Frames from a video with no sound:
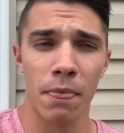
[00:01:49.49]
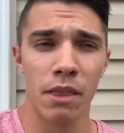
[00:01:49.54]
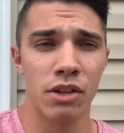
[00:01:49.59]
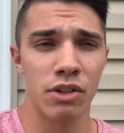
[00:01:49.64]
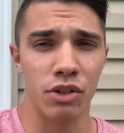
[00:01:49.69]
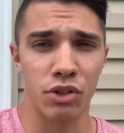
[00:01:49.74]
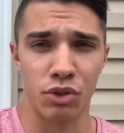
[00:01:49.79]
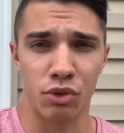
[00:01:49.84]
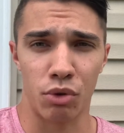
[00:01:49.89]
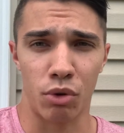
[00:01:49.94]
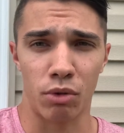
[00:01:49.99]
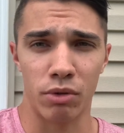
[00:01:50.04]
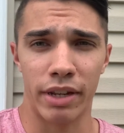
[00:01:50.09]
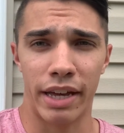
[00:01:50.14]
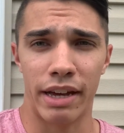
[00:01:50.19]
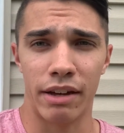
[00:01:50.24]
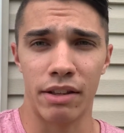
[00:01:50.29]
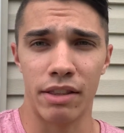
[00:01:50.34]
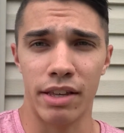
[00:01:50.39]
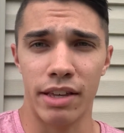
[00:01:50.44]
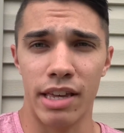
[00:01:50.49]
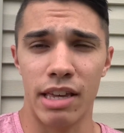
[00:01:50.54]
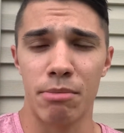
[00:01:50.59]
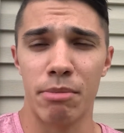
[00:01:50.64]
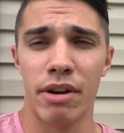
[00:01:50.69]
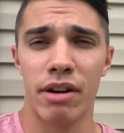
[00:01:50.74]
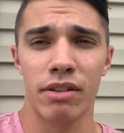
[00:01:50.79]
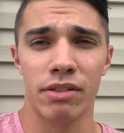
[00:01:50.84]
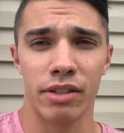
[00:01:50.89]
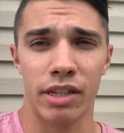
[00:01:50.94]
Just scroll down in the
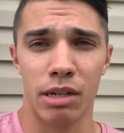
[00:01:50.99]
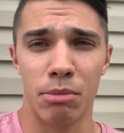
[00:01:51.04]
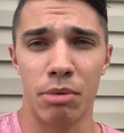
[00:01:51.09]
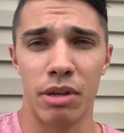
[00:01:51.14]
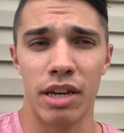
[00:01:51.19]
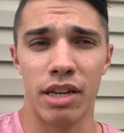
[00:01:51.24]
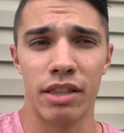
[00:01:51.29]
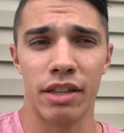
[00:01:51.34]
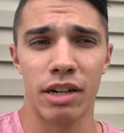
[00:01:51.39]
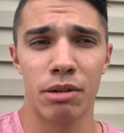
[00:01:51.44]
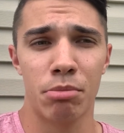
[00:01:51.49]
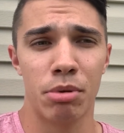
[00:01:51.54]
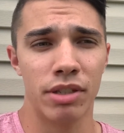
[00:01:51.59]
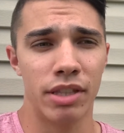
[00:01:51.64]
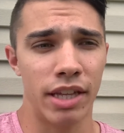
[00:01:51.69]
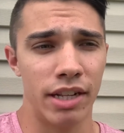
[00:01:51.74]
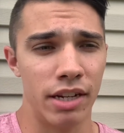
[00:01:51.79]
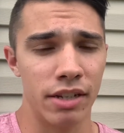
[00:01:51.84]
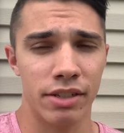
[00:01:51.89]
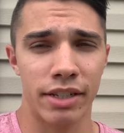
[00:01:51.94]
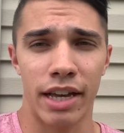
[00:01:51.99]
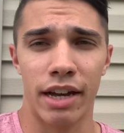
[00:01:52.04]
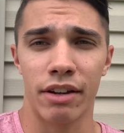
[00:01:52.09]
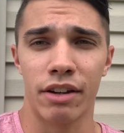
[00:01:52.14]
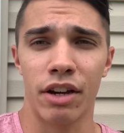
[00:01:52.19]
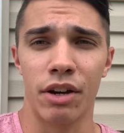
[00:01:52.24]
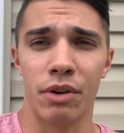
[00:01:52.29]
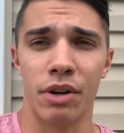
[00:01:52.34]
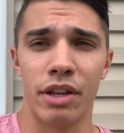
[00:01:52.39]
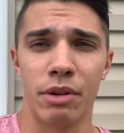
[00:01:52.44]
email, it's gonna be in there. Put that discount
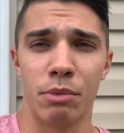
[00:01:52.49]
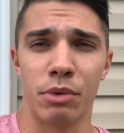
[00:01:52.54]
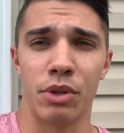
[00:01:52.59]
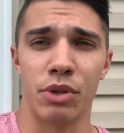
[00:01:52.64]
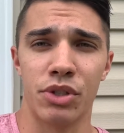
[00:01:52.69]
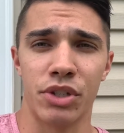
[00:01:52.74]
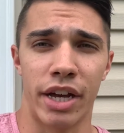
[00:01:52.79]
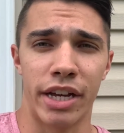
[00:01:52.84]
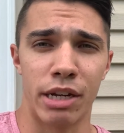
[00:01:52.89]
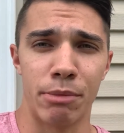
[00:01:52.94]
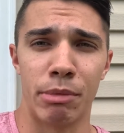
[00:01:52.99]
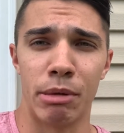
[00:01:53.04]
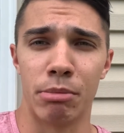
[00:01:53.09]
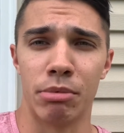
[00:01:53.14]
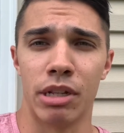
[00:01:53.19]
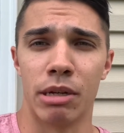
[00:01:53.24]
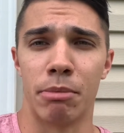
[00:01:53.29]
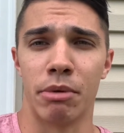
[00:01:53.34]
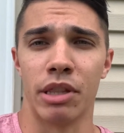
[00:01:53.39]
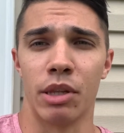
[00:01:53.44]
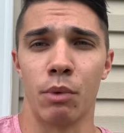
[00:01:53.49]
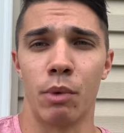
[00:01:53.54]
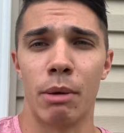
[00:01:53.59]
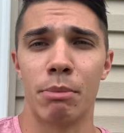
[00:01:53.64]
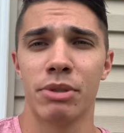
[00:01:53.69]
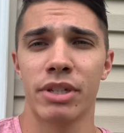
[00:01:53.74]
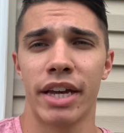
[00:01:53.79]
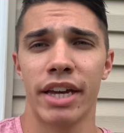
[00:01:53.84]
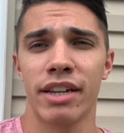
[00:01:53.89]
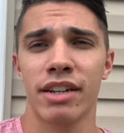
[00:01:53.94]
code in when you sign your people up on the
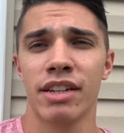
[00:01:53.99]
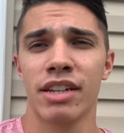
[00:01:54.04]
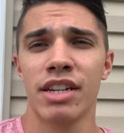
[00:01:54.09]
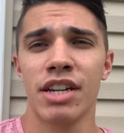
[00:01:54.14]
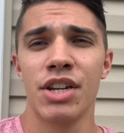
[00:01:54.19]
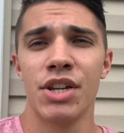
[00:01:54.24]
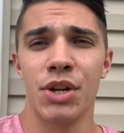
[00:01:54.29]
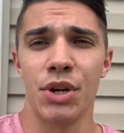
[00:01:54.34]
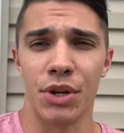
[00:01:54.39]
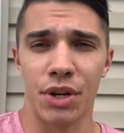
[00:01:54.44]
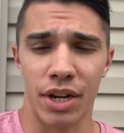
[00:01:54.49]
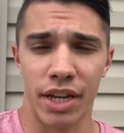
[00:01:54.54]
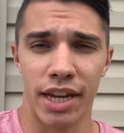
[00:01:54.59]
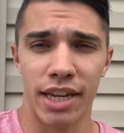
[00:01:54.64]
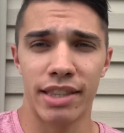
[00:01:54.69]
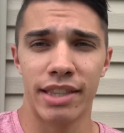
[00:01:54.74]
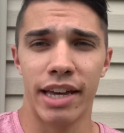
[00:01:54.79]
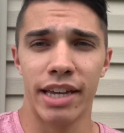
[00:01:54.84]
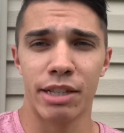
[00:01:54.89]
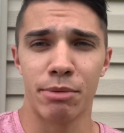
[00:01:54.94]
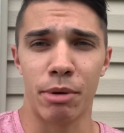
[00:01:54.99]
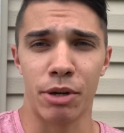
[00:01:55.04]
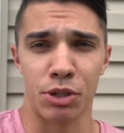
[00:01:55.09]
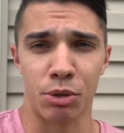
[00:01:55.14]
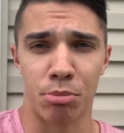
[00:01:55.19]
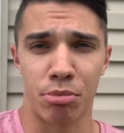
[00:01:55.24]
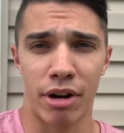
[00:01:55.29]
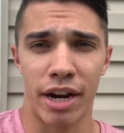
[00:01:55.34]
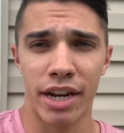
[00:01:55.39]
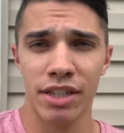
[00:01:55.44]
website. You're gonna get that special
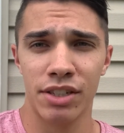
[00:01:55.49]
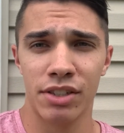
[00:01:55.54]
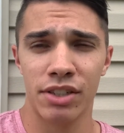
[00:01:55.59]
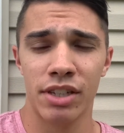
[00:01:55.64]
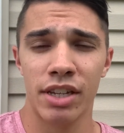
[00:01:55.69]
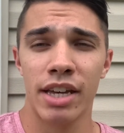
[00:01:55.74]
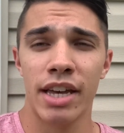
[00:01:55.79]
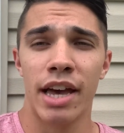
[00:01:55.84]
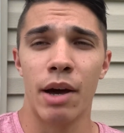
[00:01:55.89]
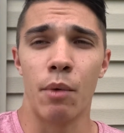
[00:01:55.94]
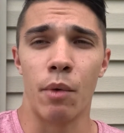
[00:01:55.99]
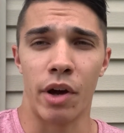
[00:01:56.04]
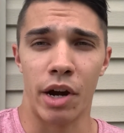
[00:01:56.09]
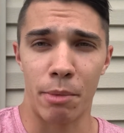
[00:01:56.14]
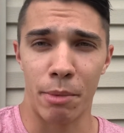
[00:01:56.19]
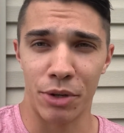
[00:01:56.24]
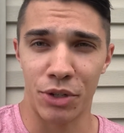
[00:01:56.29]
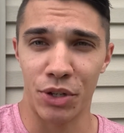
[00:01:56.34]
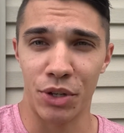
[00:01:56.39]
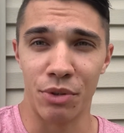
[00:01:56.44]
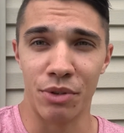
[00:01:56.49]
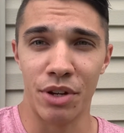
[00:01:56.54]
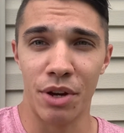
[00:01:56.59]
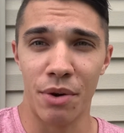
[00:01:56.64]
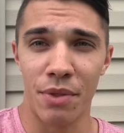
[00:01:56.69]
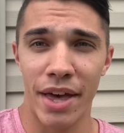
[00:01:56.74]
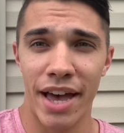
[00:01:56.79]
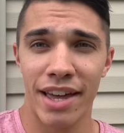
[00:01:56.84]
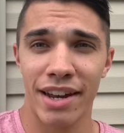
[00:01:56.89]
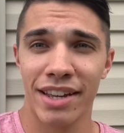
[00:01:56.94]
price. Wanna make sure you know
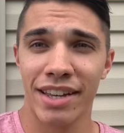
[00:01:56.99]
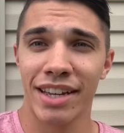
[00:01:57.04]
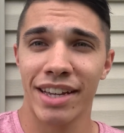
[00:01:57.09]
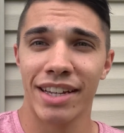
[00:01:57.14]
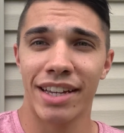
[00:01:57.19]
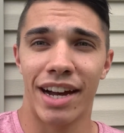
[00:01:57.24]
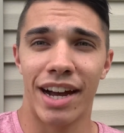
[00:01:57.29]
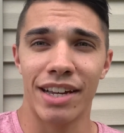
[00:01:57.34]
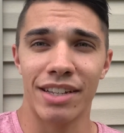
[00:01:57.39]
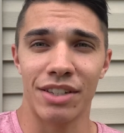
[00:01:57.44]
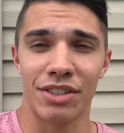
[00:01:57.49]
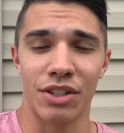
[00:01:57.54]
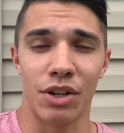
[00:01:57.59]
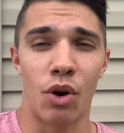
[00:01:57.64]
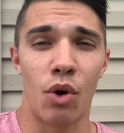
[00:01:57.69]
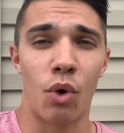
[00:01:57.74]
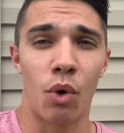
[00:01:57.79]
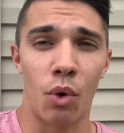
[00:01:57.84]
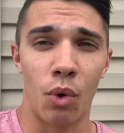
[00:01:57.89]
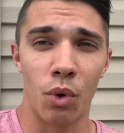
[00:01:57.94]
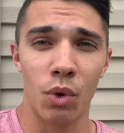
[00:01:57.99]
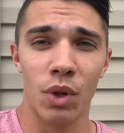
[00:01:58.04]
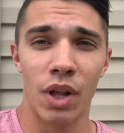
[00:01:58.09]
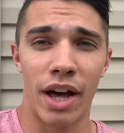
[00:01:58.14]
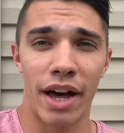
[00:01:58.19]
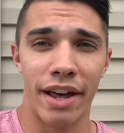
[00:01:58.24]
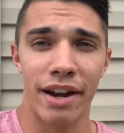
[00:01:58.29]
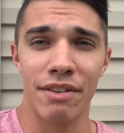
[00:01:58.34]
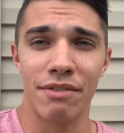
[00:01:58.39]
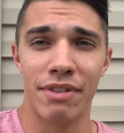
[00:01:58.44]
that. Guys, it's a whole
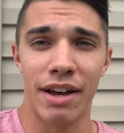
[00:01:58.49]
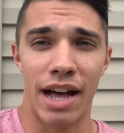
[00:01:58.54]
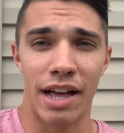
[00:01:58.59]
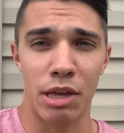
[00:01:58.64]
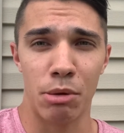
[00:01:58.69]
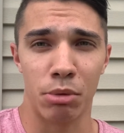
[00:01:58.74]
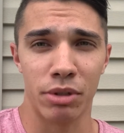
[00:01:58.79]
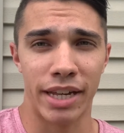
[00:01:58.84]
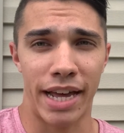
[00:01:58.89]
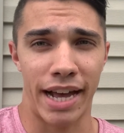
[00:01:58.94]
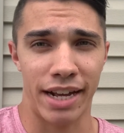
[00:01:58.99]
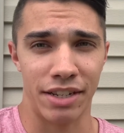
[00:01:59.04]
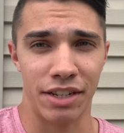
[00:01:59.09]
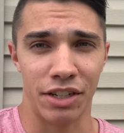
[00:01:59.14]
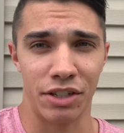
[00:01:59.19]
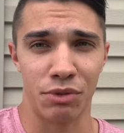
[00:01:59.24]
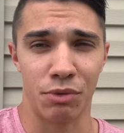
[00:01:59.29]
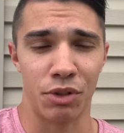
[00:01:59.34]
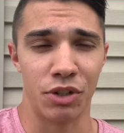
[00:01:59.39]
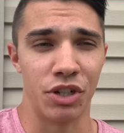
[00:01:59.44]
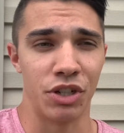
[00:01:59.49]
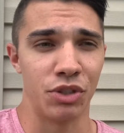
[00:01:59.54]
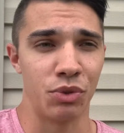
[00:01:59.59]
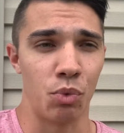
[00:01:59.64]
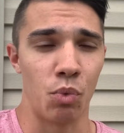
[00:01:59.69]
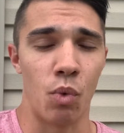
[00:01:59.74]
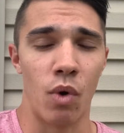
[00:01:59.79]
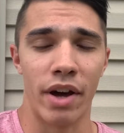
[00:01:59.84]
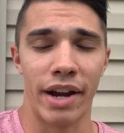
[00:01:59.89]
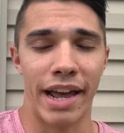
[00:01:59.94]
lot of valuable tactics for just
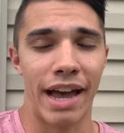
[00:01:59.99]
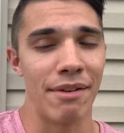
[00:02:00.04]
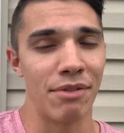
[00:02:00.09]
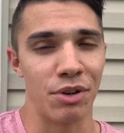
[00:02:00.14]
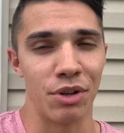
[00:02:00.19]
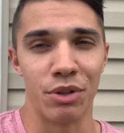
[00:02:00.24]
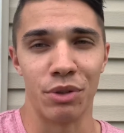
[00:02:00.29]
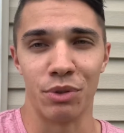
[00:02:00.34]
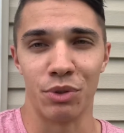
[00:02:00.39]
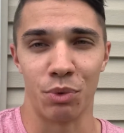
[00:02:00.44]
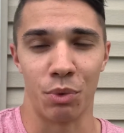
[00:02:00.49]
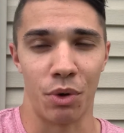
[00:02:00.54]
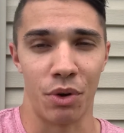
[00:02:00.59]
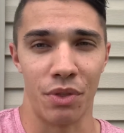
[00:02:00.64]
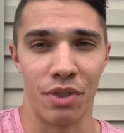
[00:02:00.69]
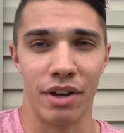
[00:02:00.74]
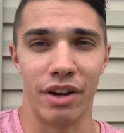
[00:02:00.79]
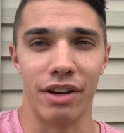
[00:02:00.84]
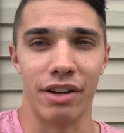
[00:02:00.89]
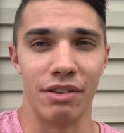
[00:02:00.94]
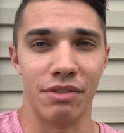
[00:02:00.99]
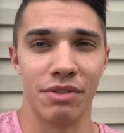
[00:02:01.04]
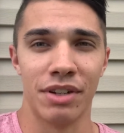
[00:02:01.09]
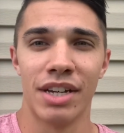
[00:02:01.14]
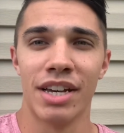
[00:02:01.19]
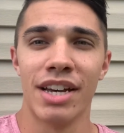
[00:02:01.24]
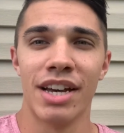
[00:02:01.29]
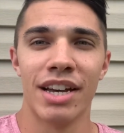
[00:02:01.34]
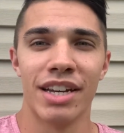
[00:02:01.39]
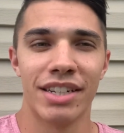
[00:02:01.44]
one afternoon's worth of
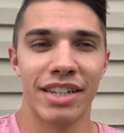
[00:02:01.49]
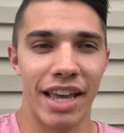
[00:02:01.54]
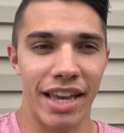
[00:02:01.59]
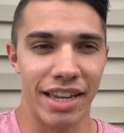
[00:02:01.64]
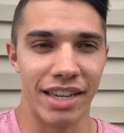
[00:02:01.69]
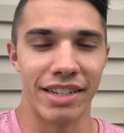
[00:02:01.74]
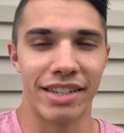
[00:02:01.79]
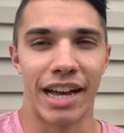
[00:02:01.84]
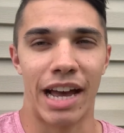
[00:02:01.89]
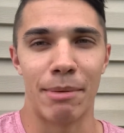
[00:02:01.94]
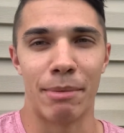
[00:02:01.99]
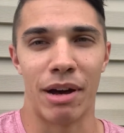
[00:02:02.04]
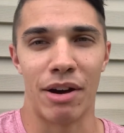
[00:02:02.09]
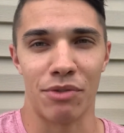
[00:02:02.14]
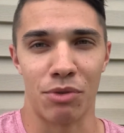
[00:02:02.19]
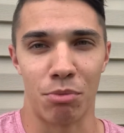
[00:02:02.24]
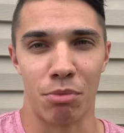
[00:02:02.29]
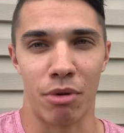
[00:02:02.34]
taking time out from